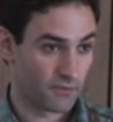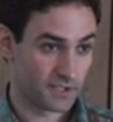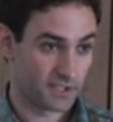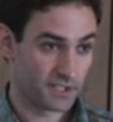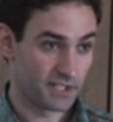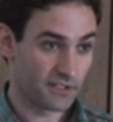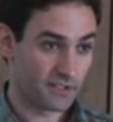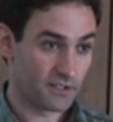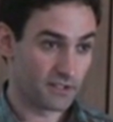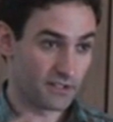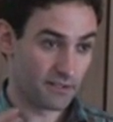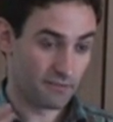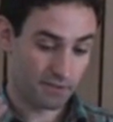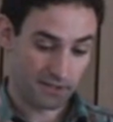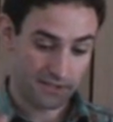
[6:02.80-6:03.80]
if it
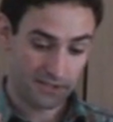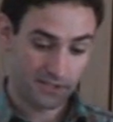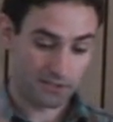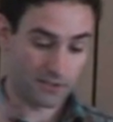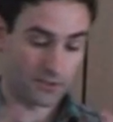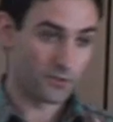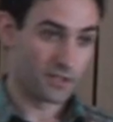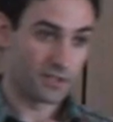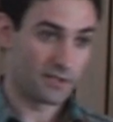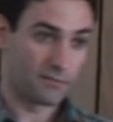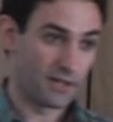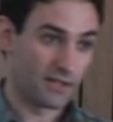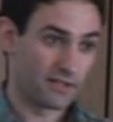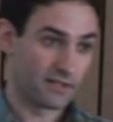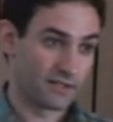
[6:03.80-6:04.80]
is a single unit
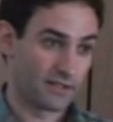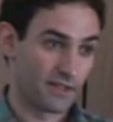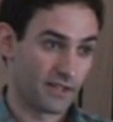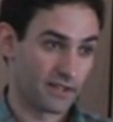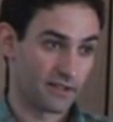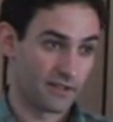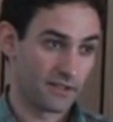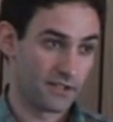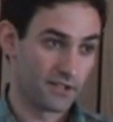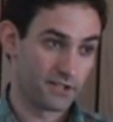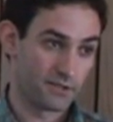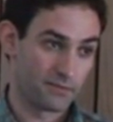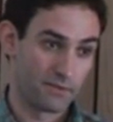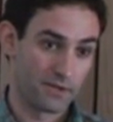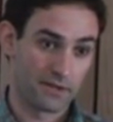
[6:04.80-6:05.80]
demand, then
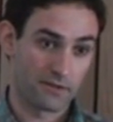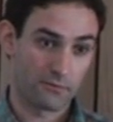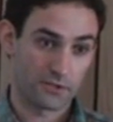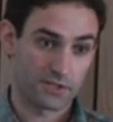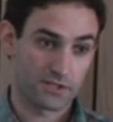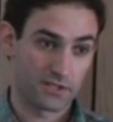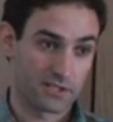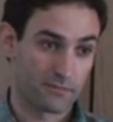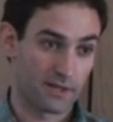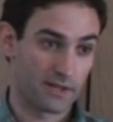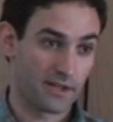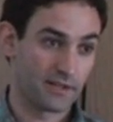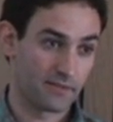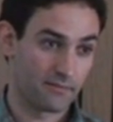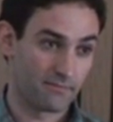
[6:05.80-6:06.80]
each bidder wants just one
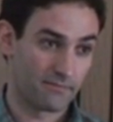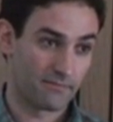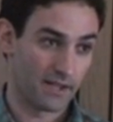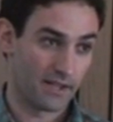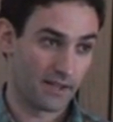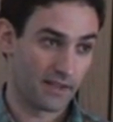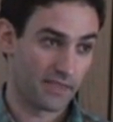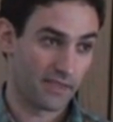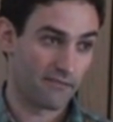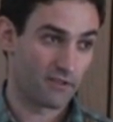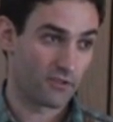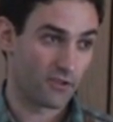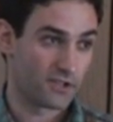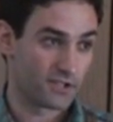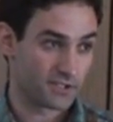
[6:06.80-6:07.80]
item, and the
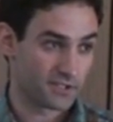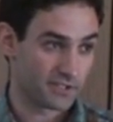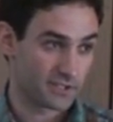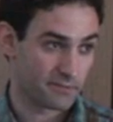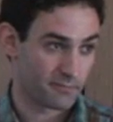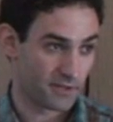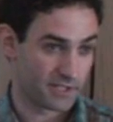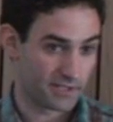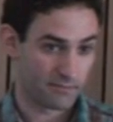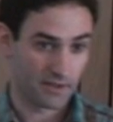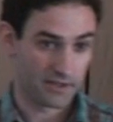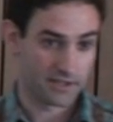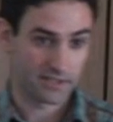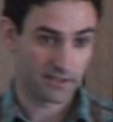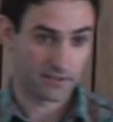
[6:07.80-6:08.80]
evaluation is expressed
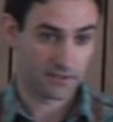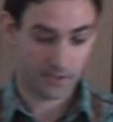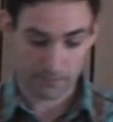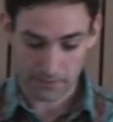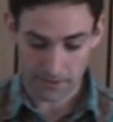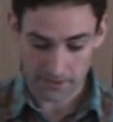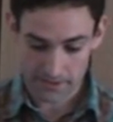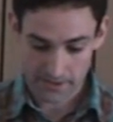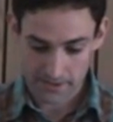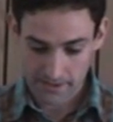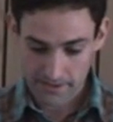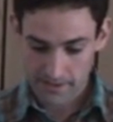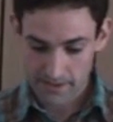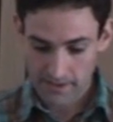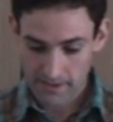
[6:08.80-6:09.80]
by a single number.
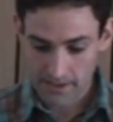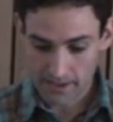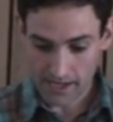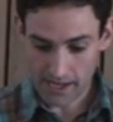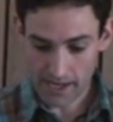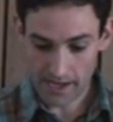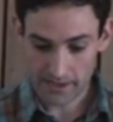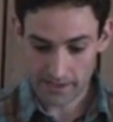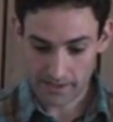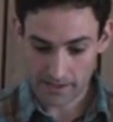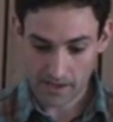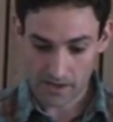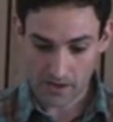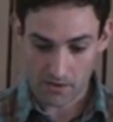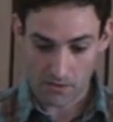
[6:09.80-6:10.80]
And
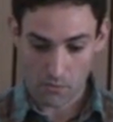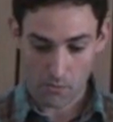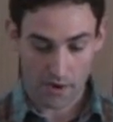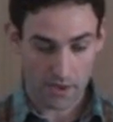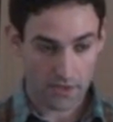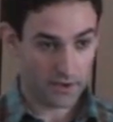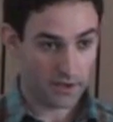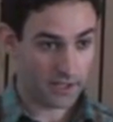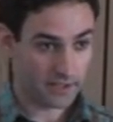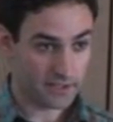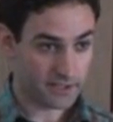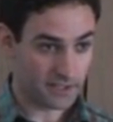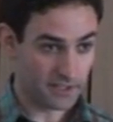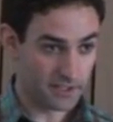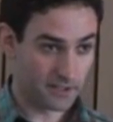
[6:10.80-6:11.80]
whether or not
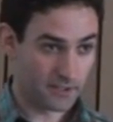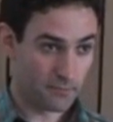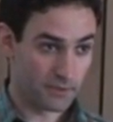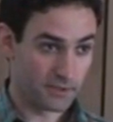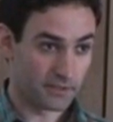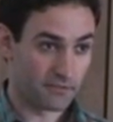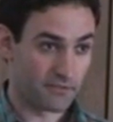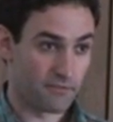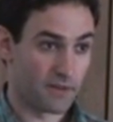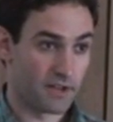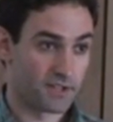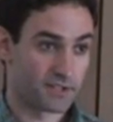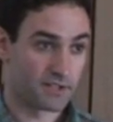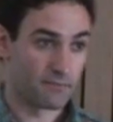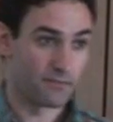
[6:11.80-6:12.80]
it's incomplete
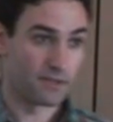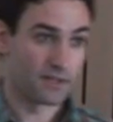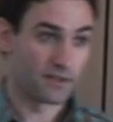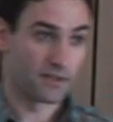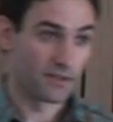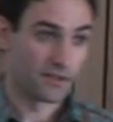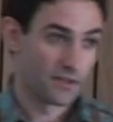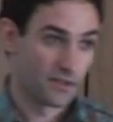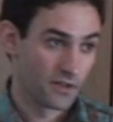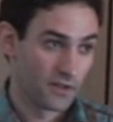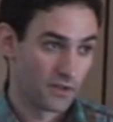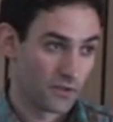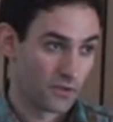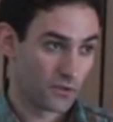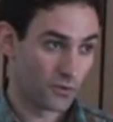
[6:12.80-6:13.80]
information, meaning
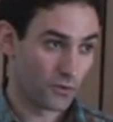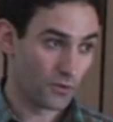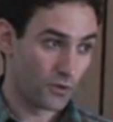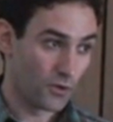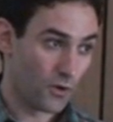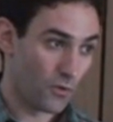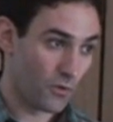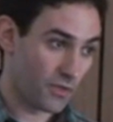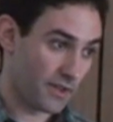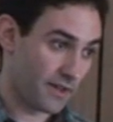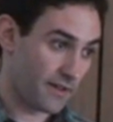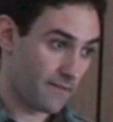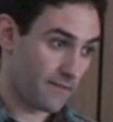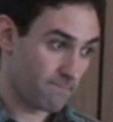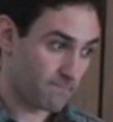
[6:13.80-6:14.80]
do you know
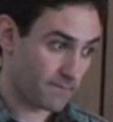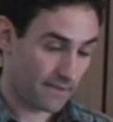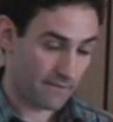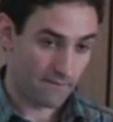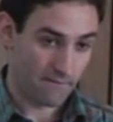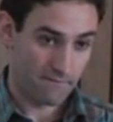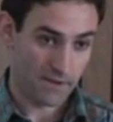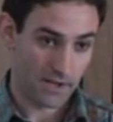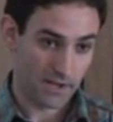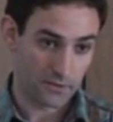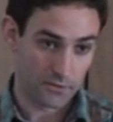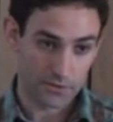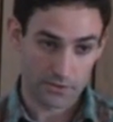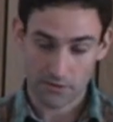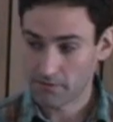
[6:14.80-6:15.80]
the
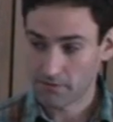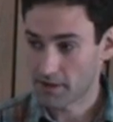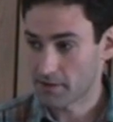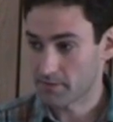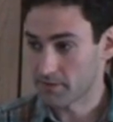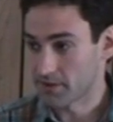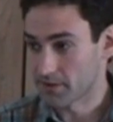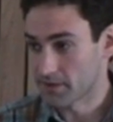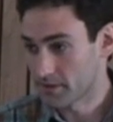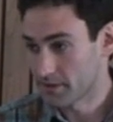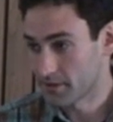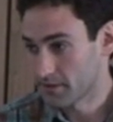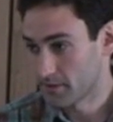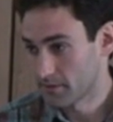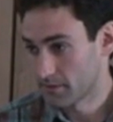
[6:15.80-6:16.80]
values of the other
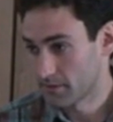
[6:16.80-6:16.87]
bidders?